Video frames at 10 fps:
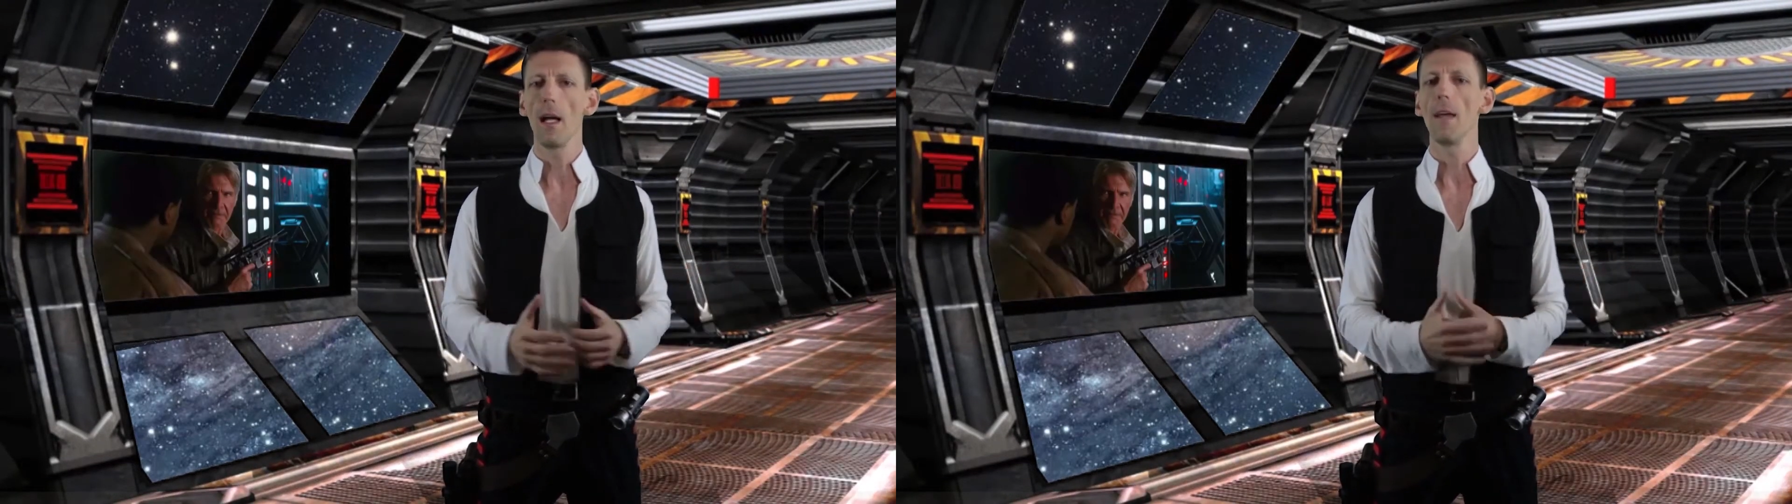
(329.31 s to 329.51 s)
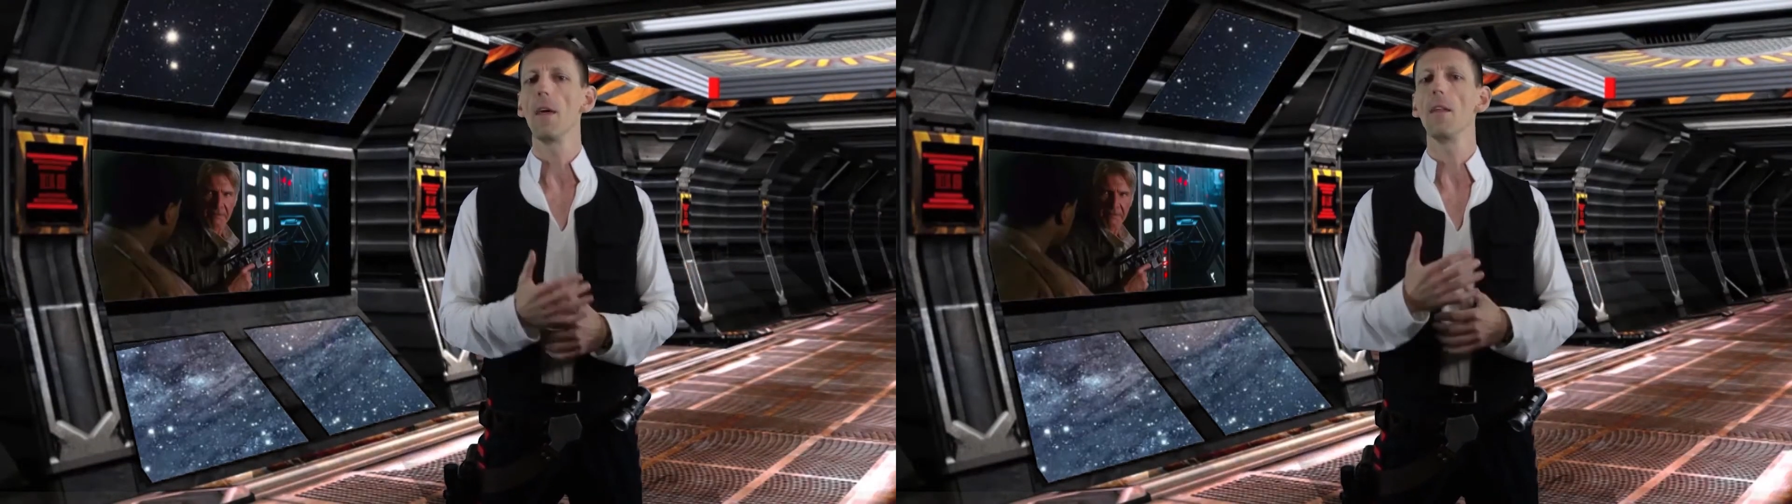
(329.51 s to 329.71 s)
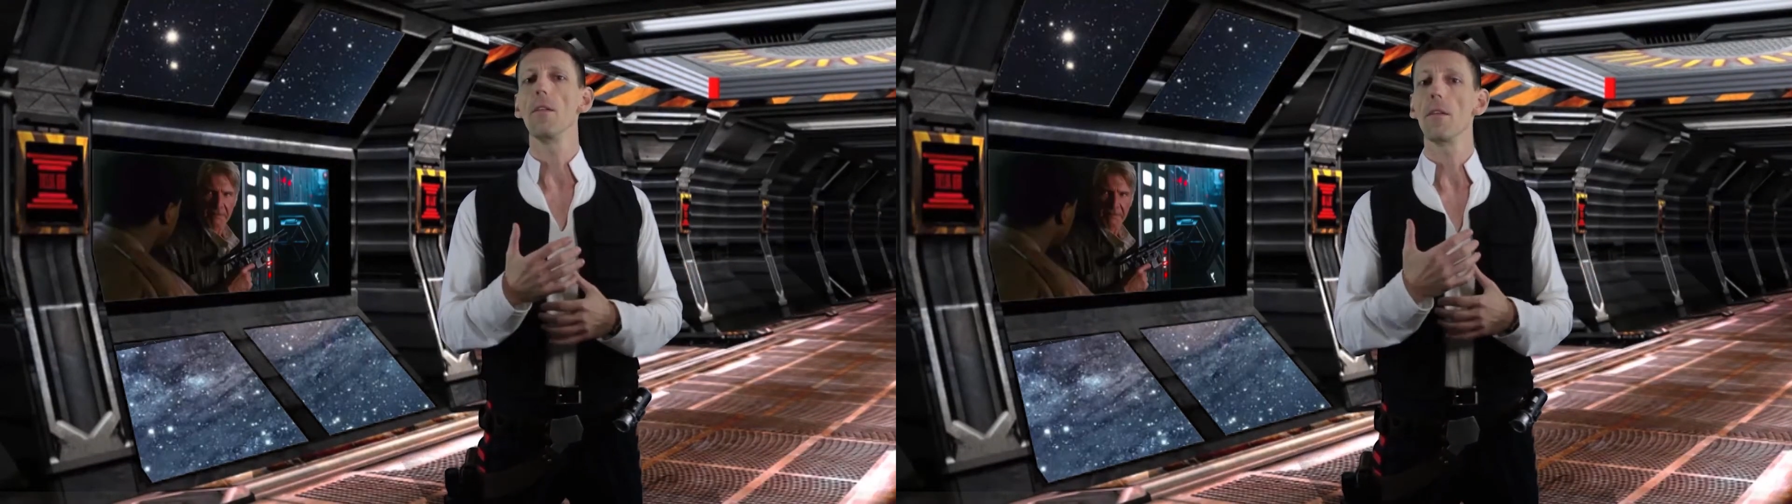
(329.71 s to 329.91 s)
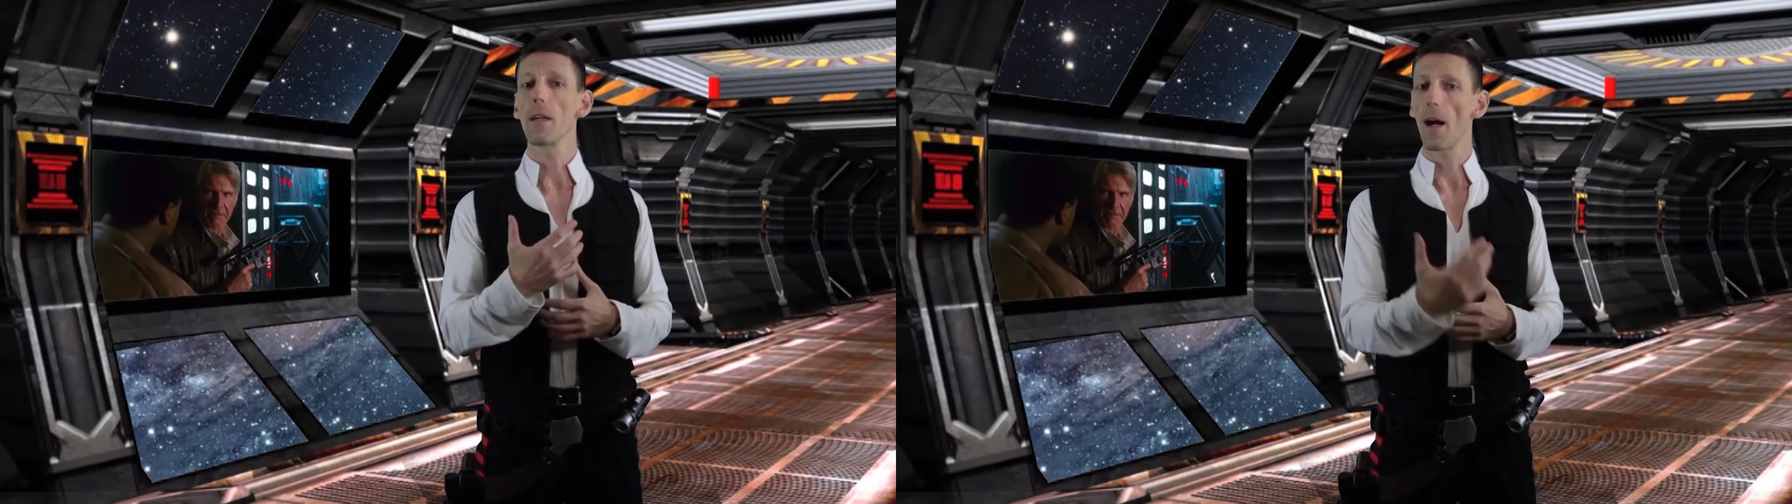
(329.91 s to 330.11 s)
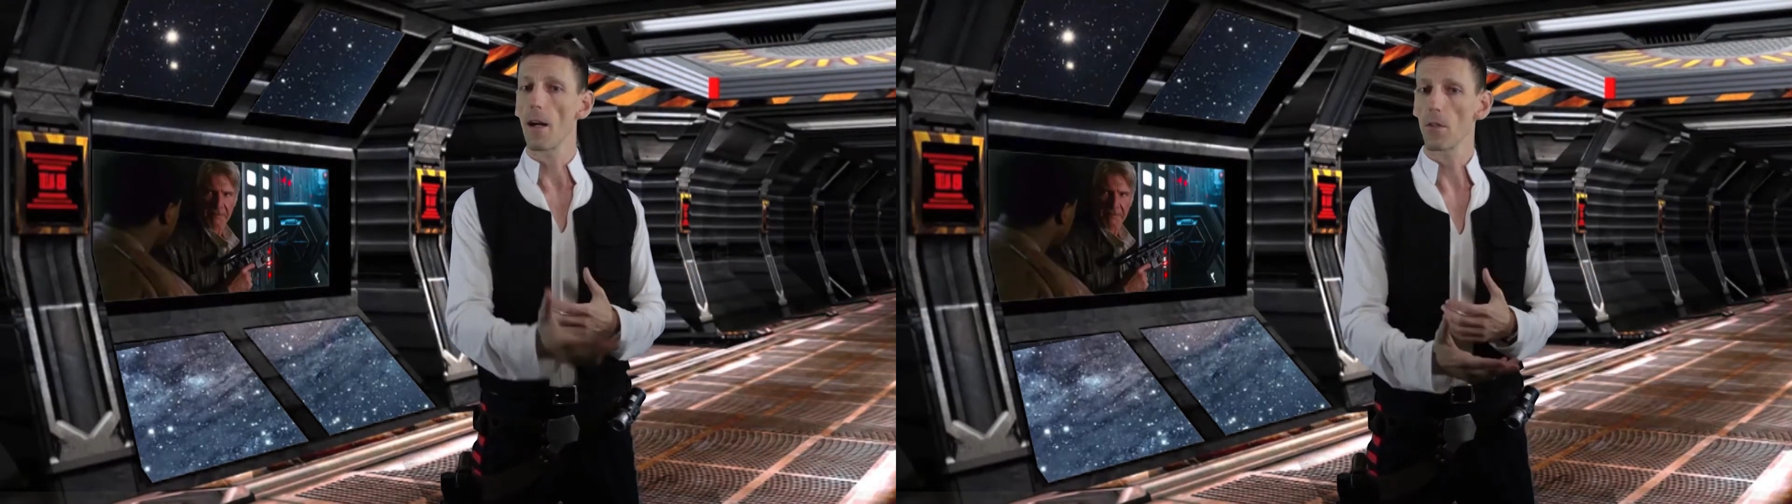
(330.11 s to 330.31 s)
And then the
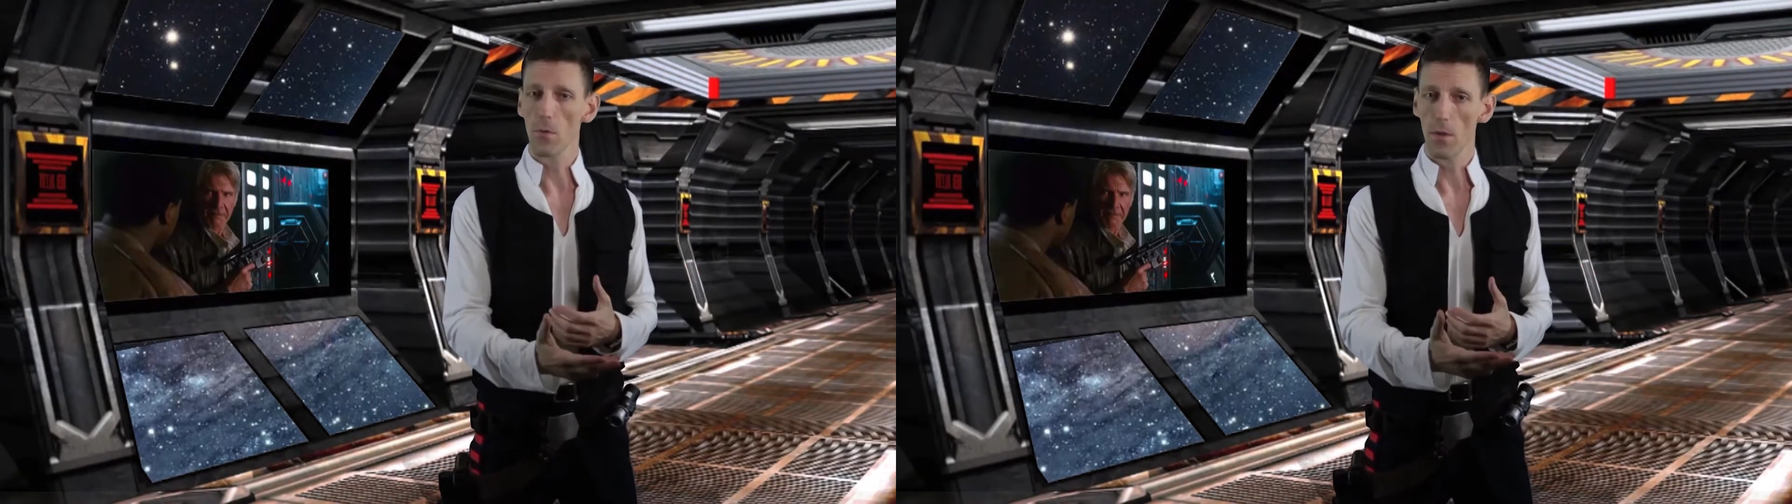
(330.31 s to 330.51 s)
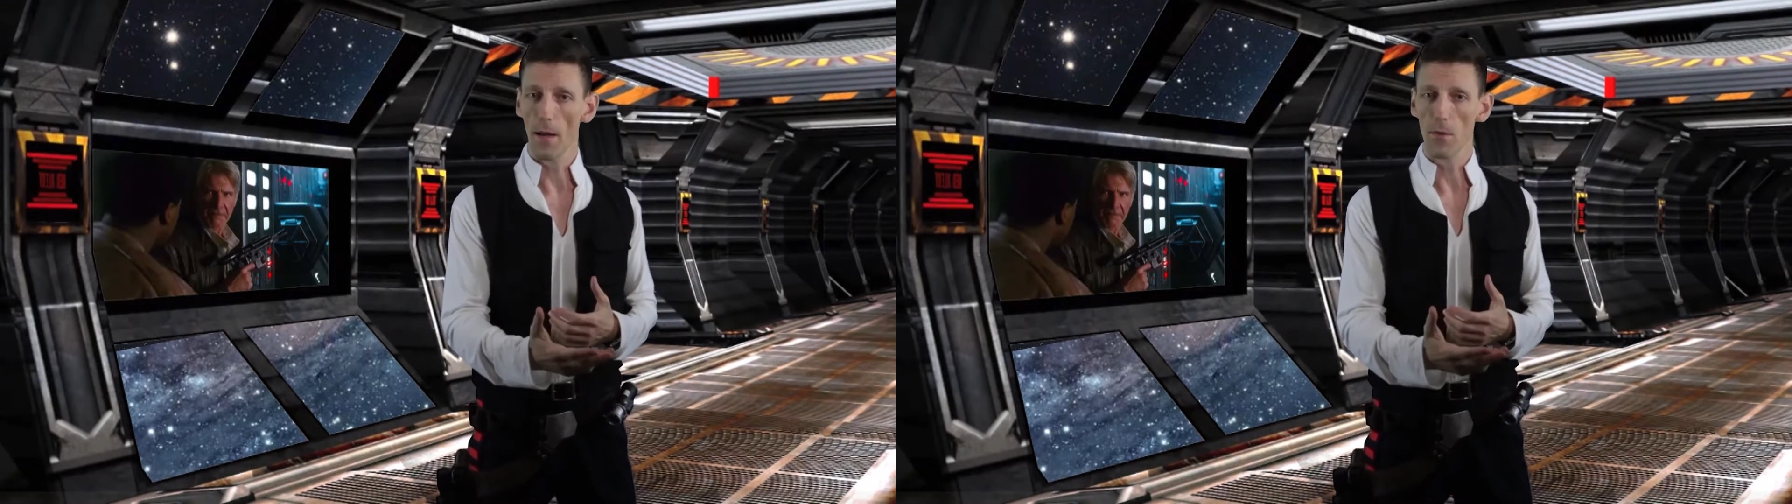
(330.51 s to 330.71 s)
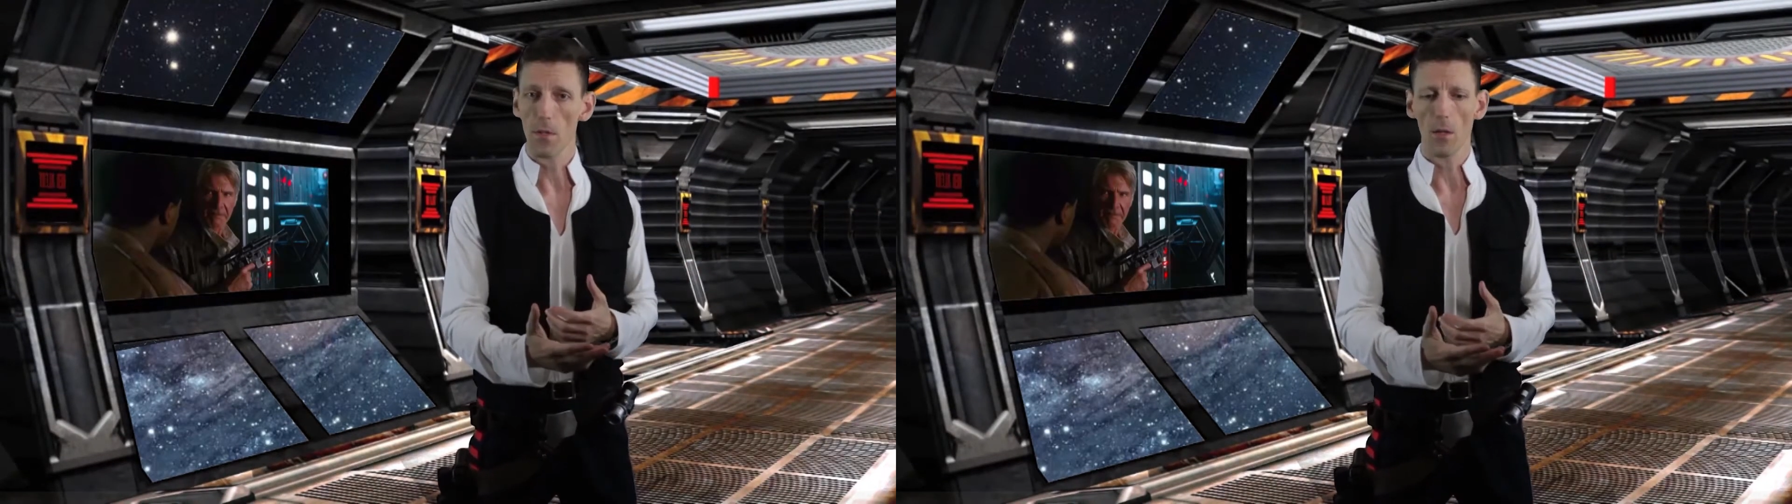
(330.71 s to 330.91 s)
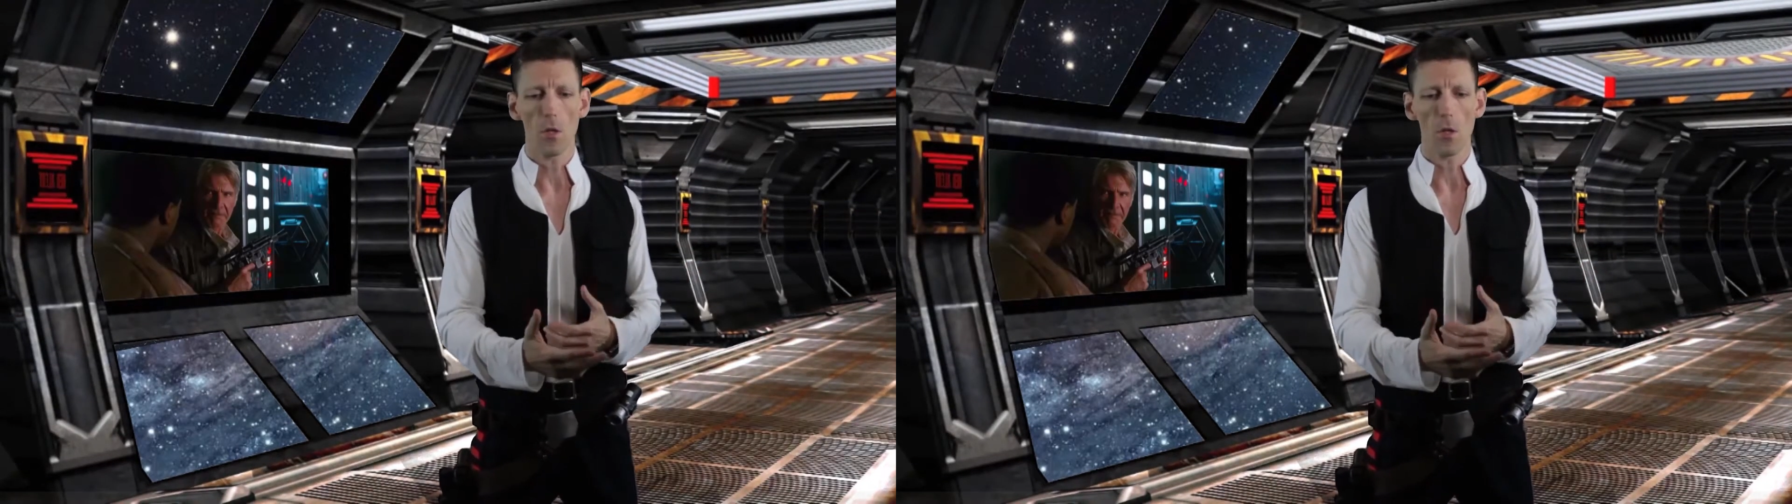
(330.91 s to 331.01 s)
characters would have to say,